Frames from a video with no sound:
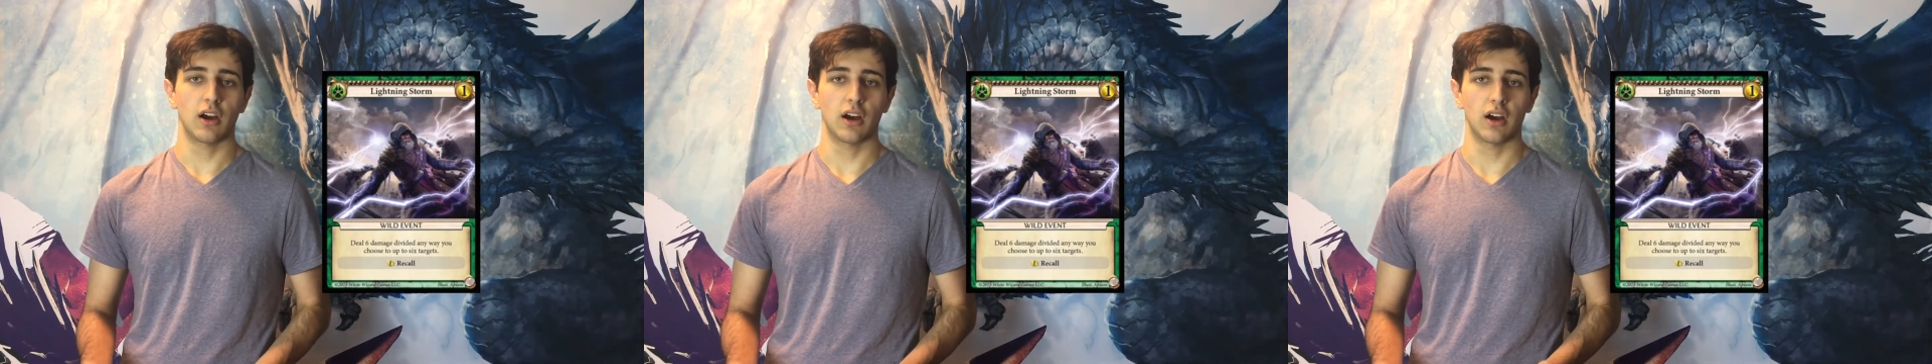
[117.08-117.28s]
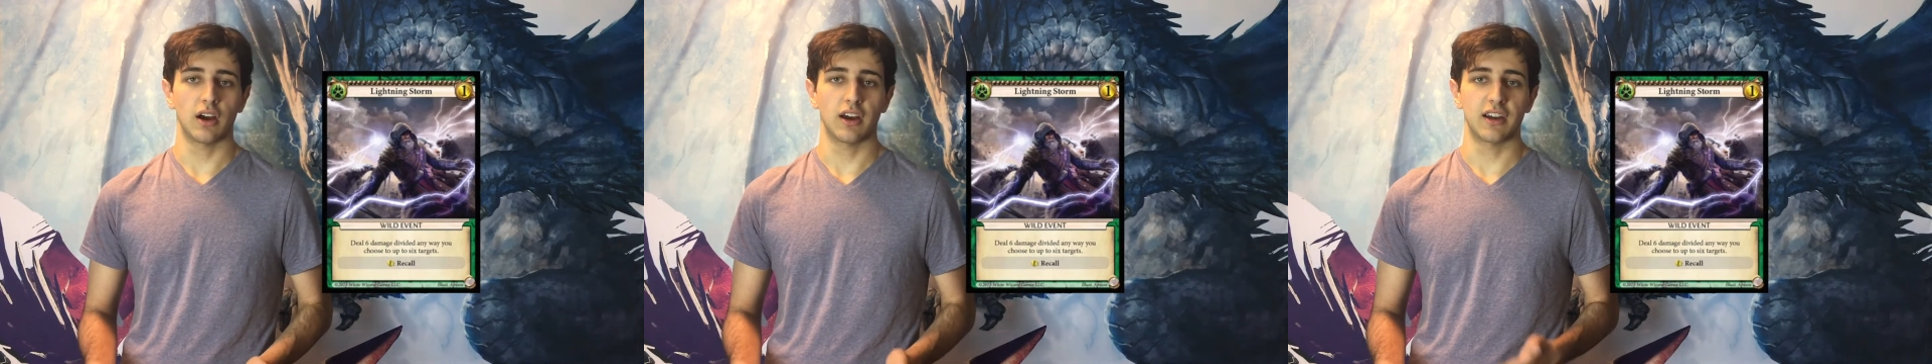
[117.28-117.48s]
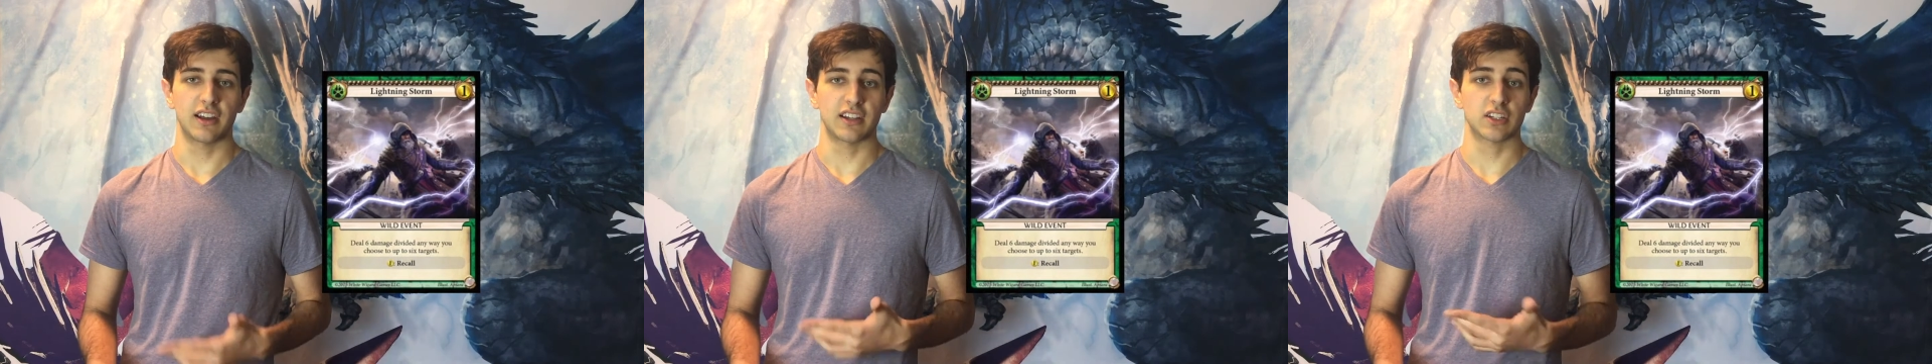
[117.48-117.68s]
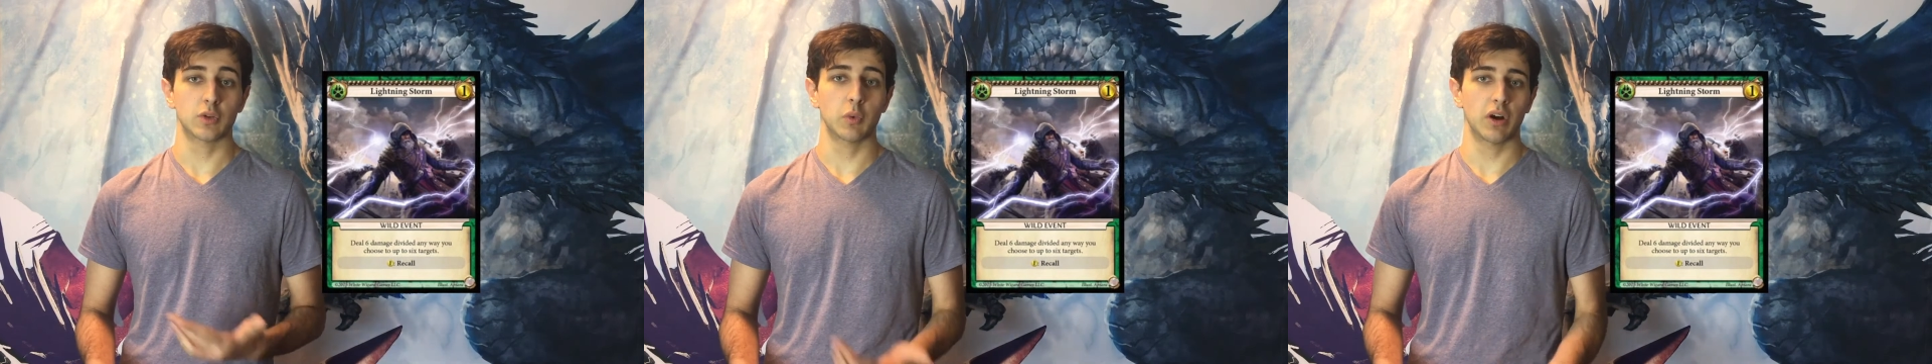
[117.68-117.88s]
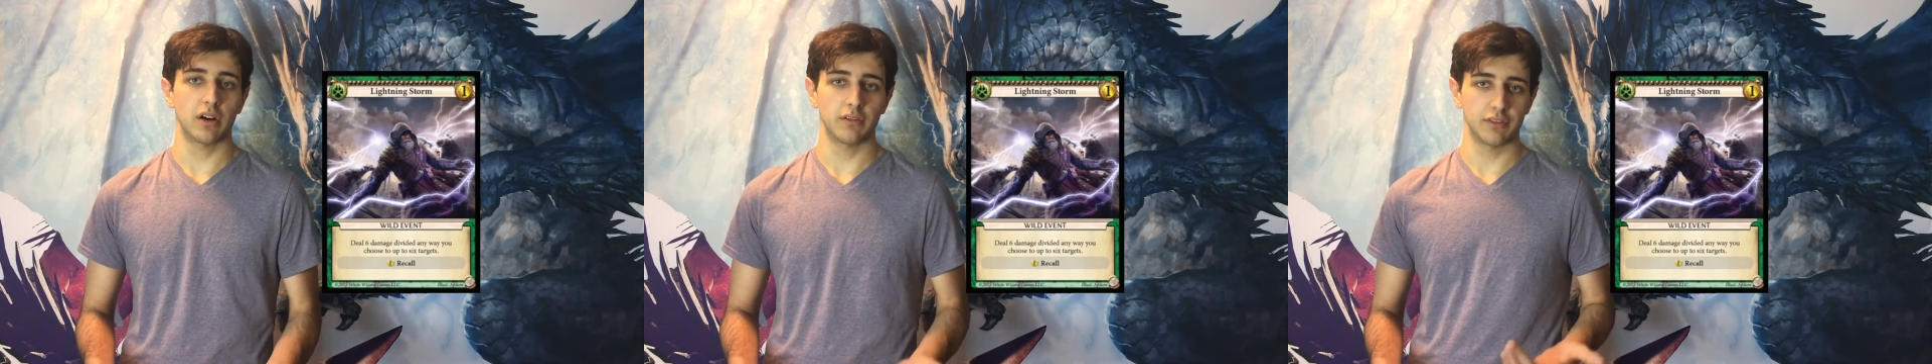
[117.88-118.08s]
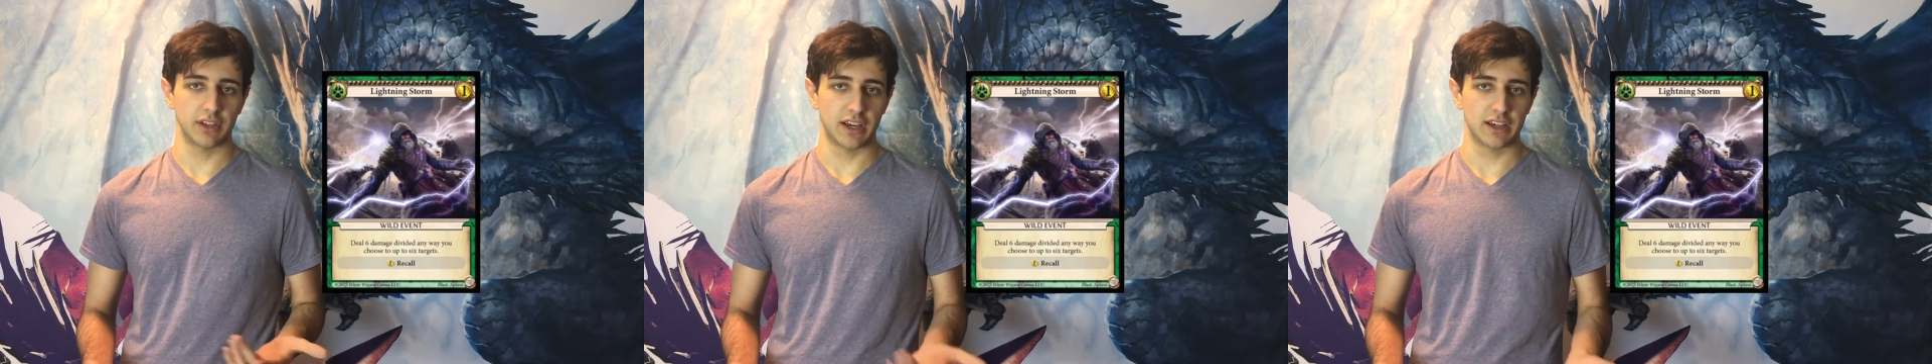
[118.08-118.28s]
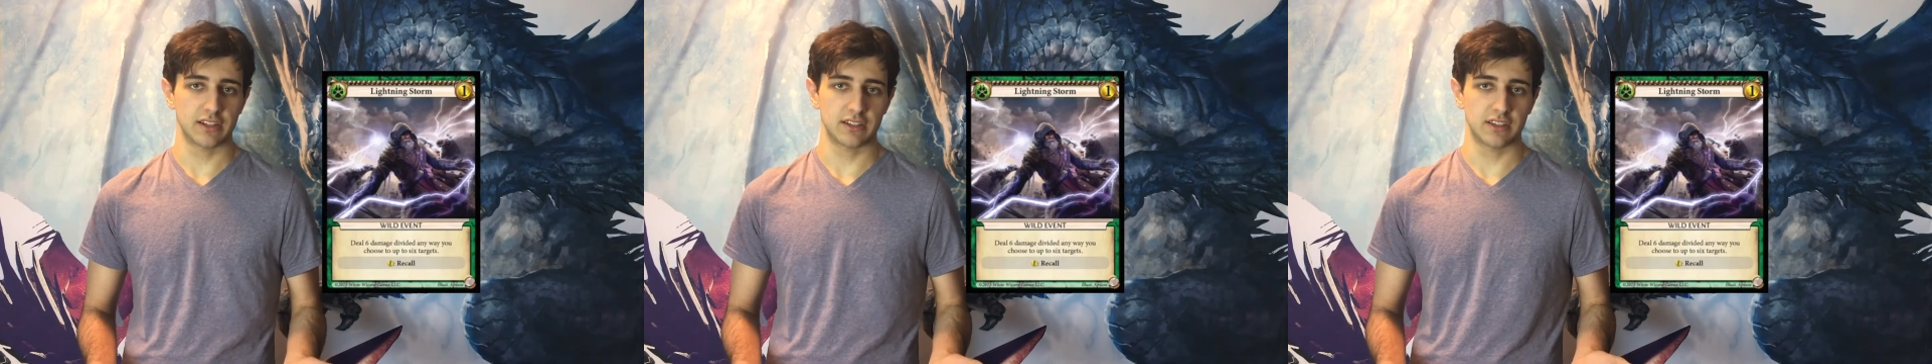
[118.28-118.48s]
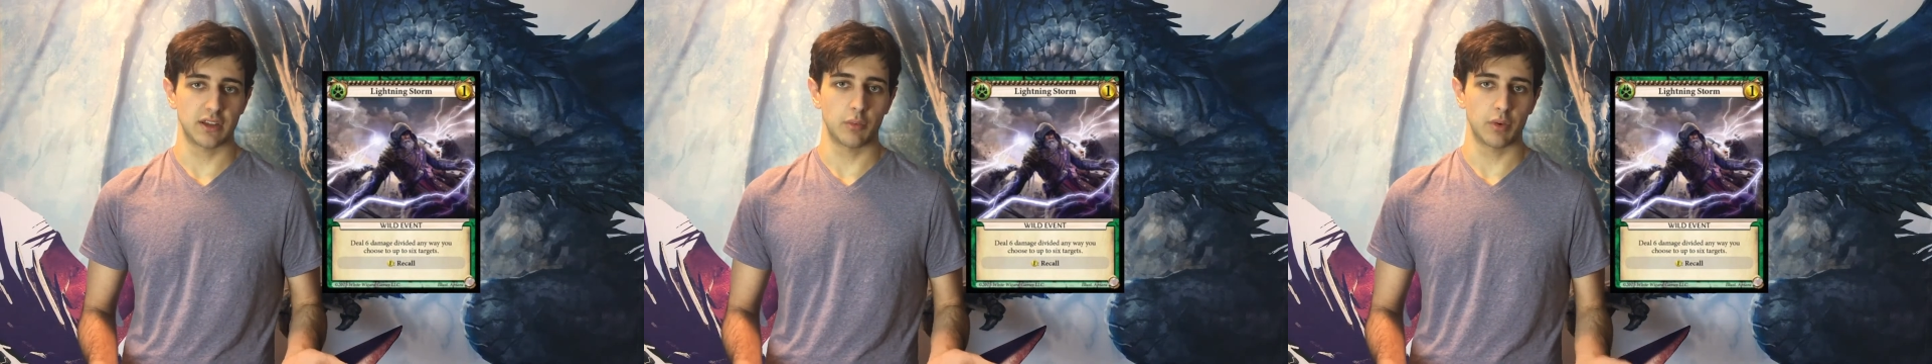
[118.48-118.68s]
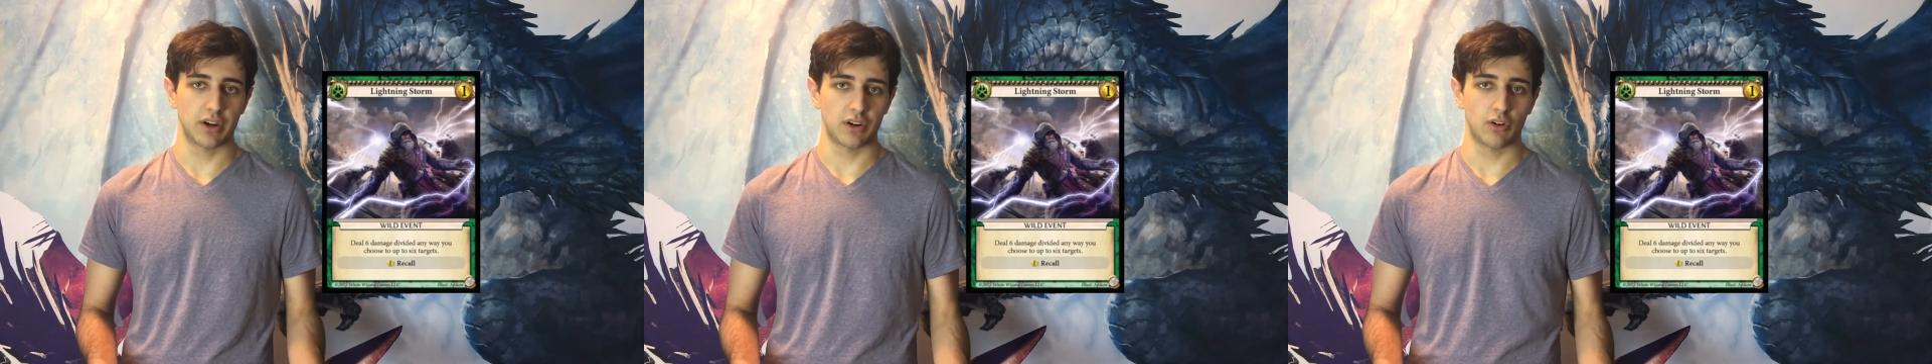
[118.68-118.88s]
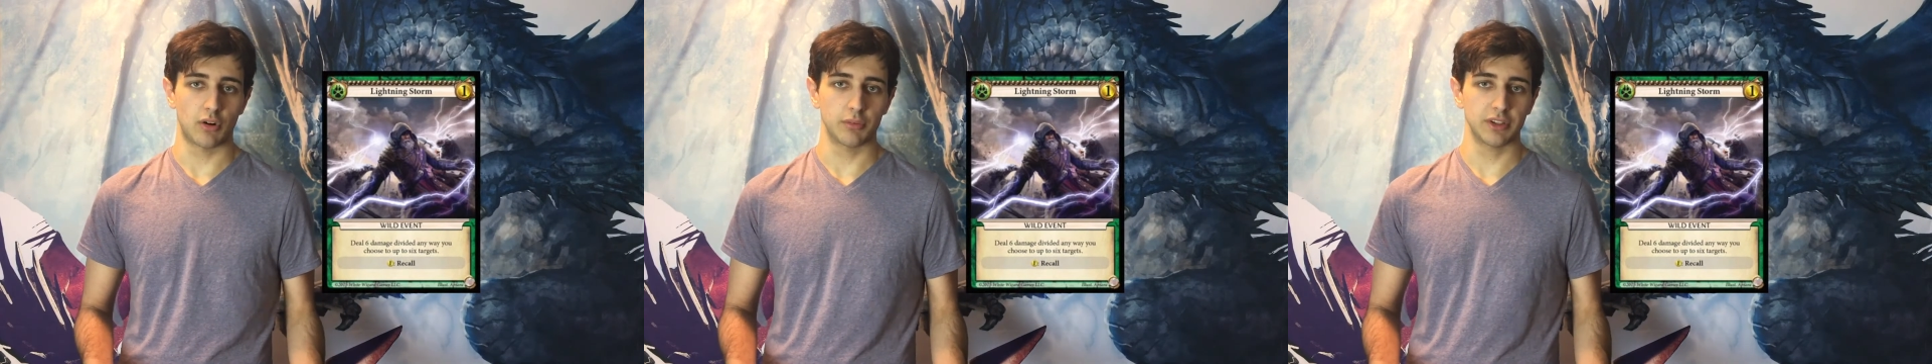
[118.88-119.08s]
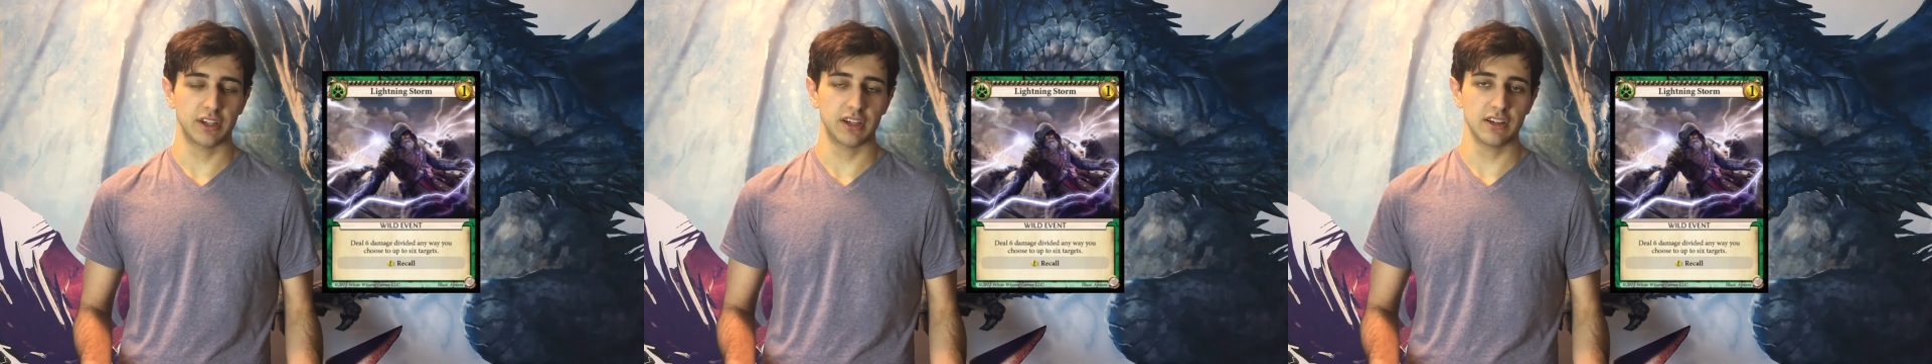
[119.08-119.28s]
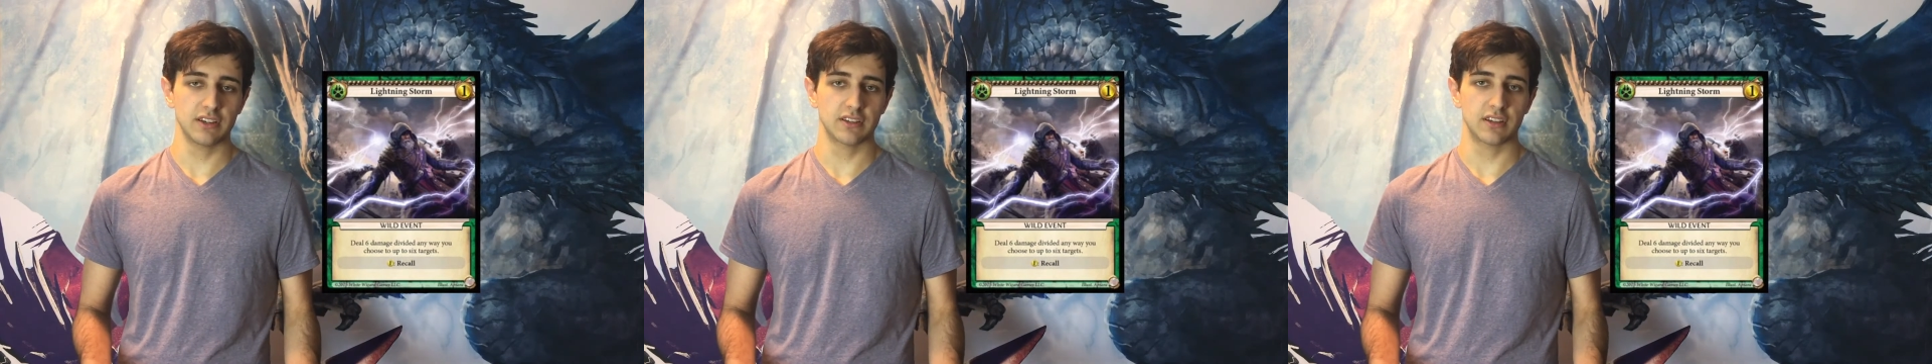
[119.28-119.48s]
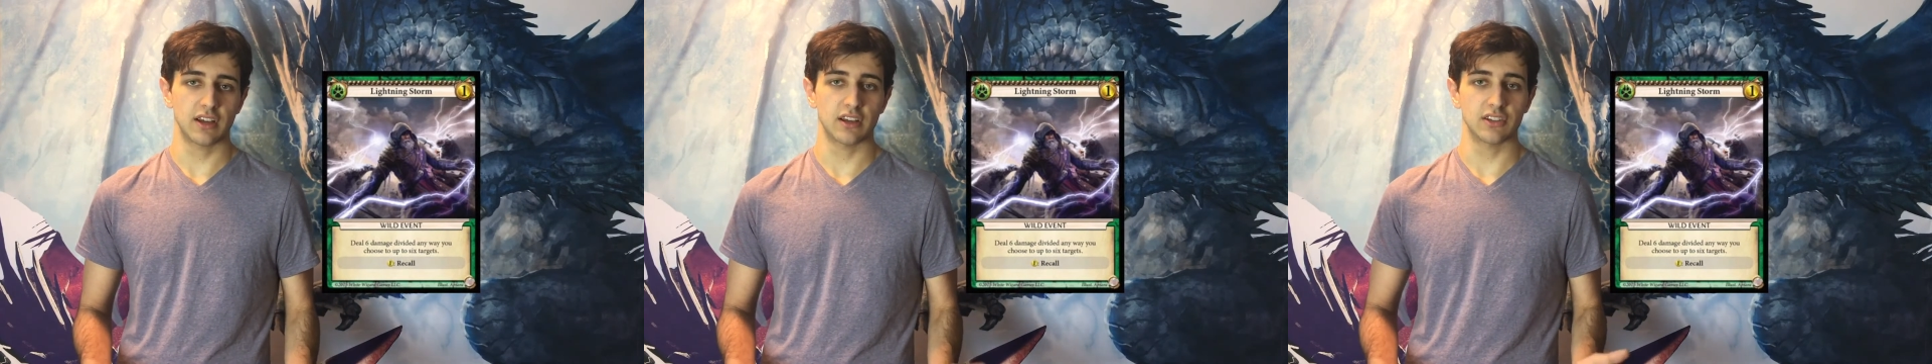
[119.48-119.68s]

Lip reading: at 12 less than what it normally is,